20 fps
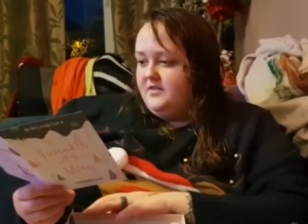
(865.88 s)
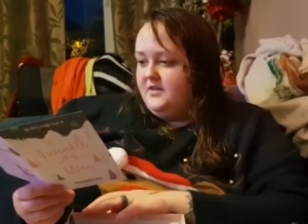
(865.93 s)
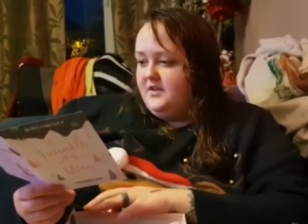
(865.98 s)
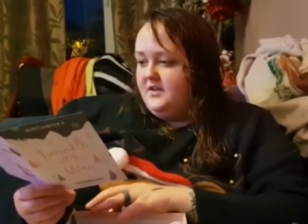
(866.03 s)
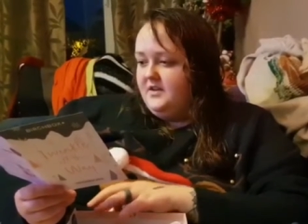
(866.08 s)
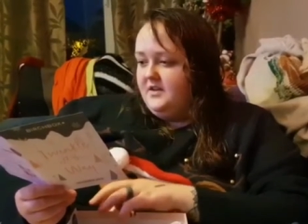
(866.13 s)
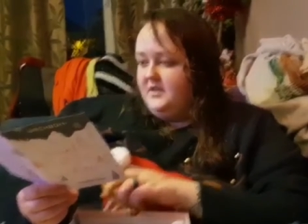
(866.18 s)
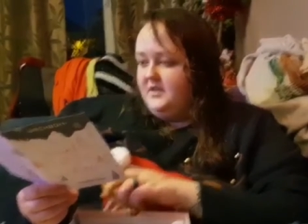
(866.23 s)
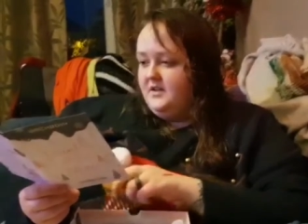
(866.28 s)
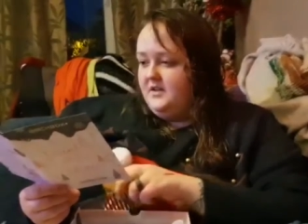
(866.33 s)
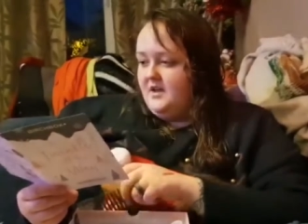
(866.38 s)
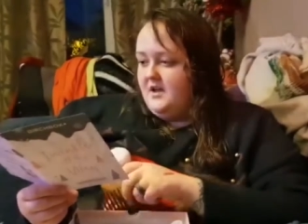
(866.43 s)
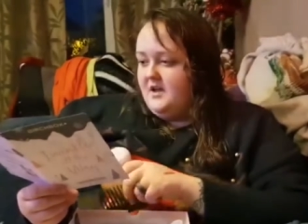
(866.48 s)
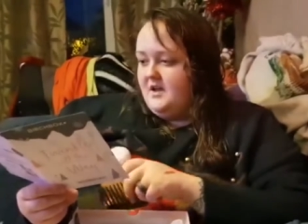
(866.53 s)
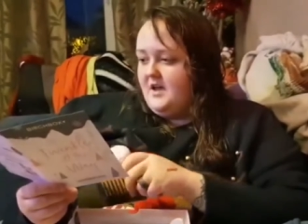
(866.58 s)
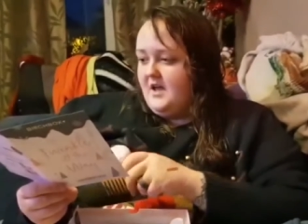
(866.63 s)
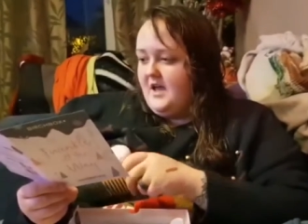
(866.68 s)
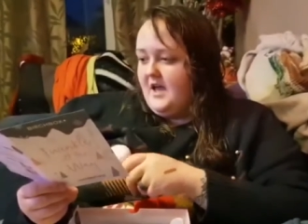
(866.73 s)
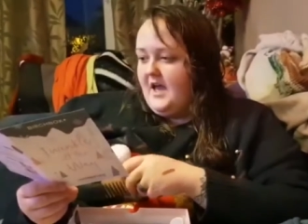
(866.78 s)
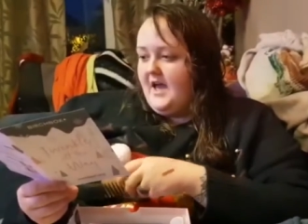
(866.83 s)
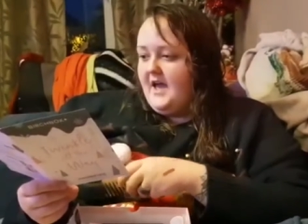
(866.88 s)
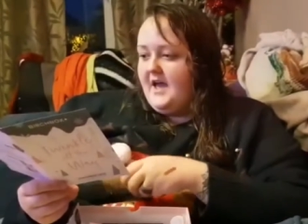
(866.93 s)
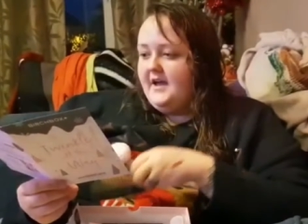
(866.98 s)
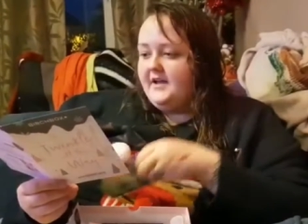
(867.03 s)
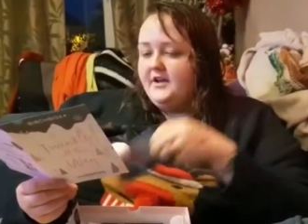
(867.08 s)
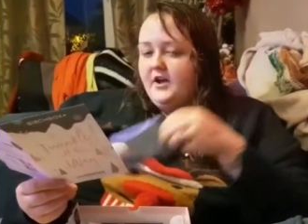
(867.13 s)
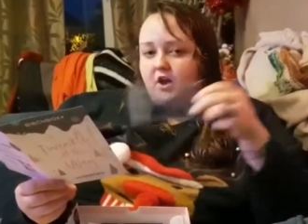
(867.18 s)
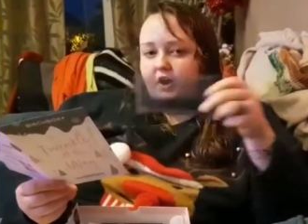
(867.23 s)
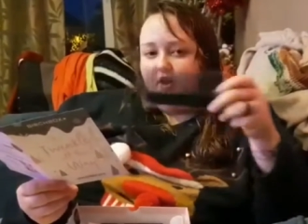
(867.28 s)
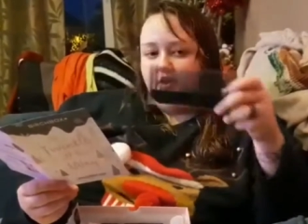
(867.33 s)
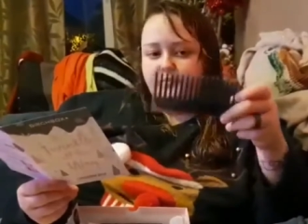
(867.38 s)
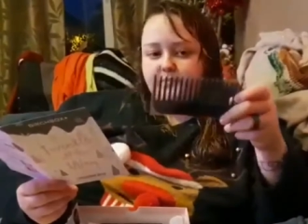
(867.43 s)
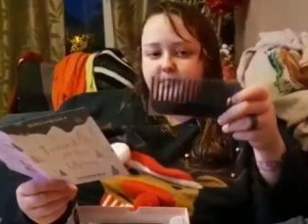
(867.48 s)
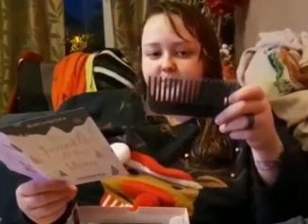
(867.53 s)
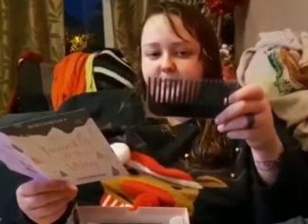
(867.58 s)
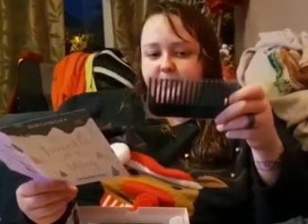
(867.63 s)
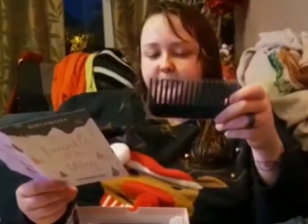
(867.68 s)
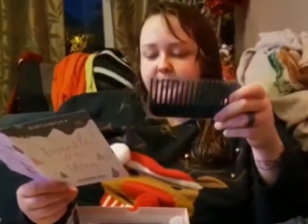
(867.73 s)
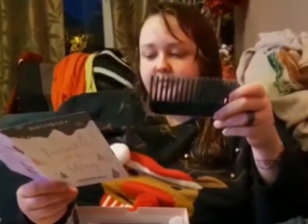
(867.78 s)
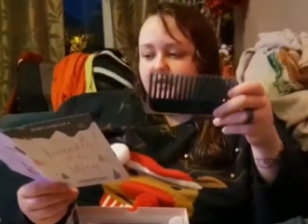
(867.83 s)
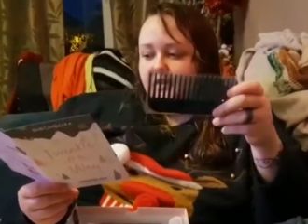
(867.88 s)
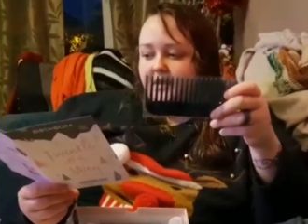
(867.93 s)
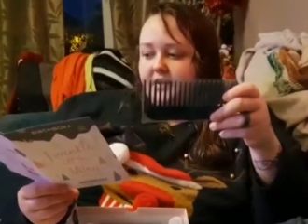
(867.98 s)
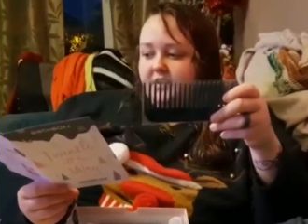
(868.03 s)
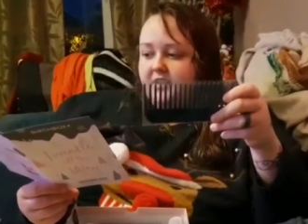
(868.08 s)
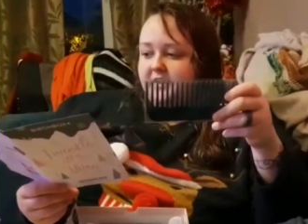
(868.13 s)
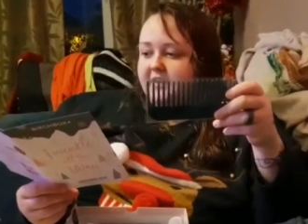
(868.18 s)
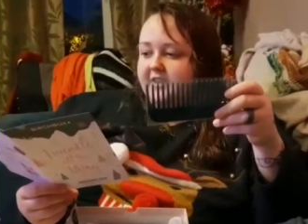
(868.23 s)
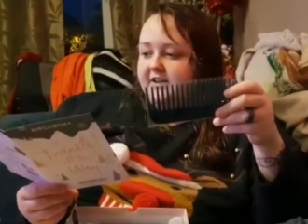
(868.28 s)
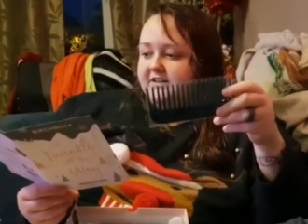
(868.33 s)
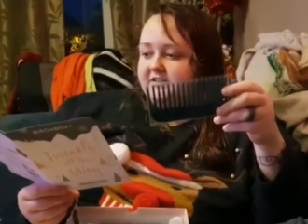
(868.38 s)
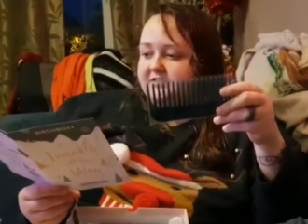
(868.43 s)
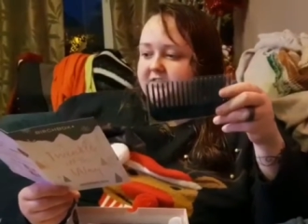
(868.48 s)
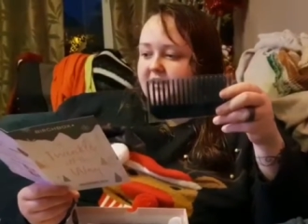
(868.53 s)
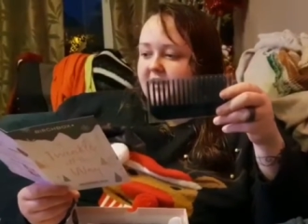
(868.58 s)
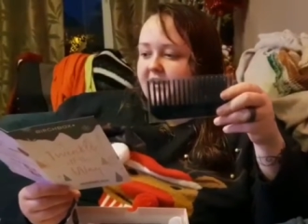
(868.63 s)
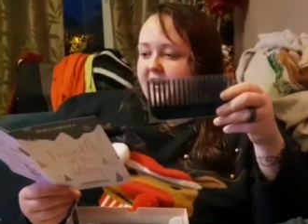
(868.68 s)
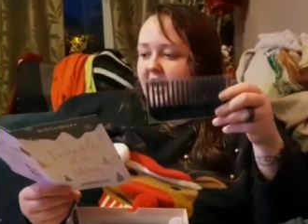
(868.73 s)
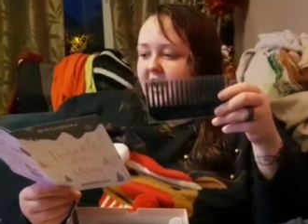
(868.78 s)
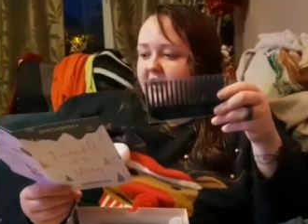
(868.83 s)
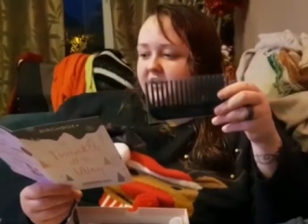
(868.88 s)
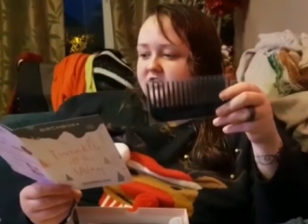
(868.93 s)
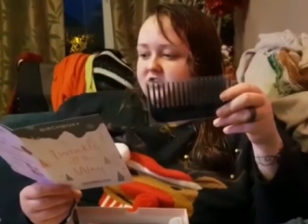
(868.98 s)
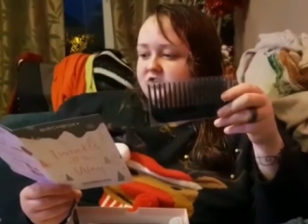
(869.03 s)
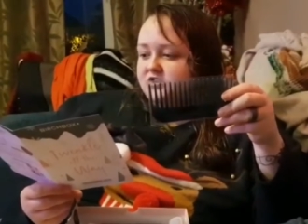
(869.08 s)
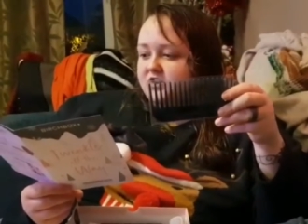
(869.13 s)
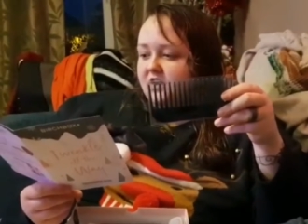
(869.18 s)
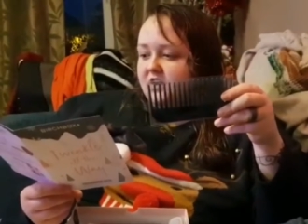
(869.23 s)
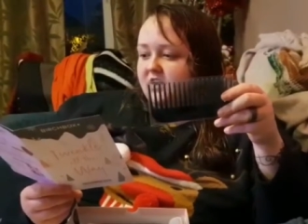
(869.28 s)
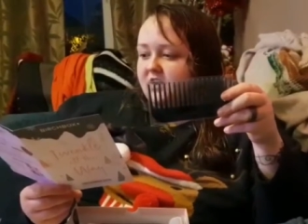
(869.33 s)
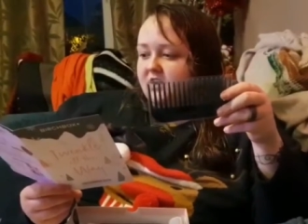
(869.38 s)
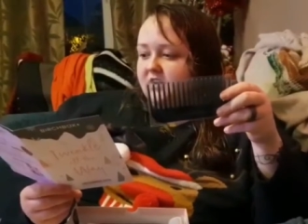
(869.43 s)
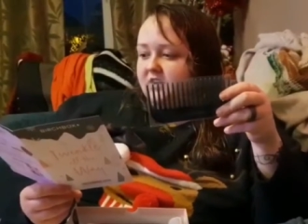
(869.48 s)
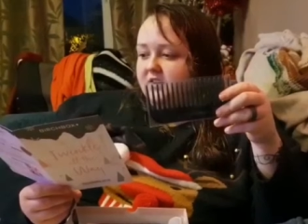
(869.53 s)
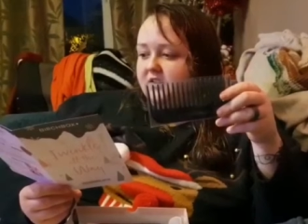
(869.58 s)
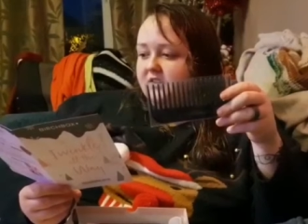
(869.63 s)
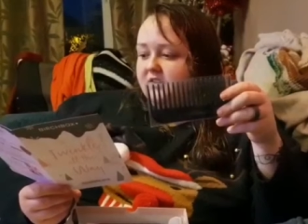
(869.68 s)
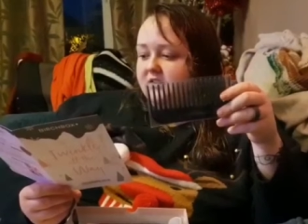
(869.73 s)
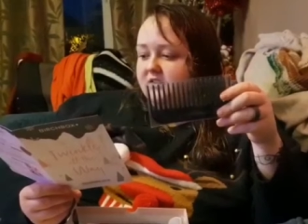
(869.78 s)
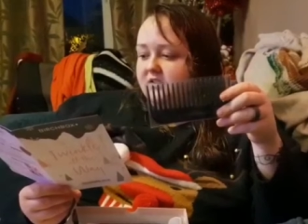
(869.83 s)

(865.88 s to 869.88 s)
the hair comb is an extra